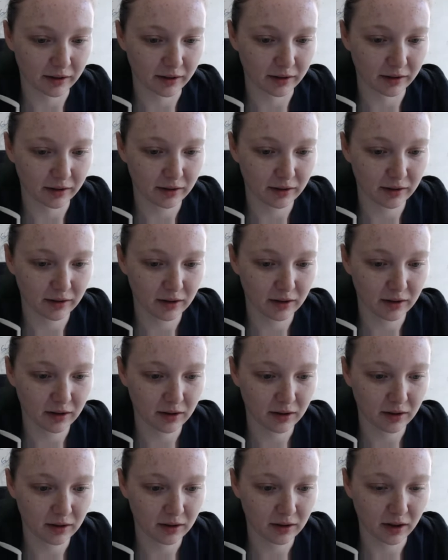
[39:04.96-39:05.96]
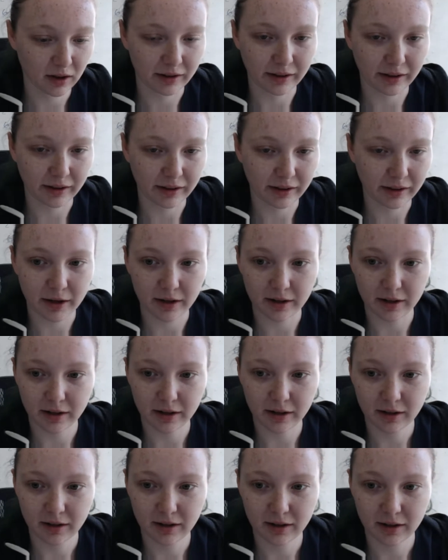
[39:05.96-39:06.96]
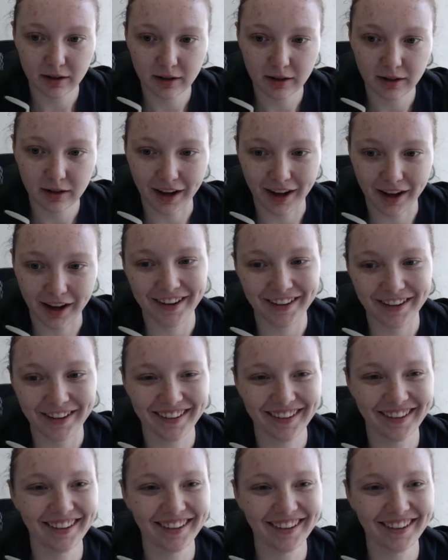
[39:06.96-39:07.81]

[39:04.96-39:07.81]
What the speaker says: know, early bird. I know.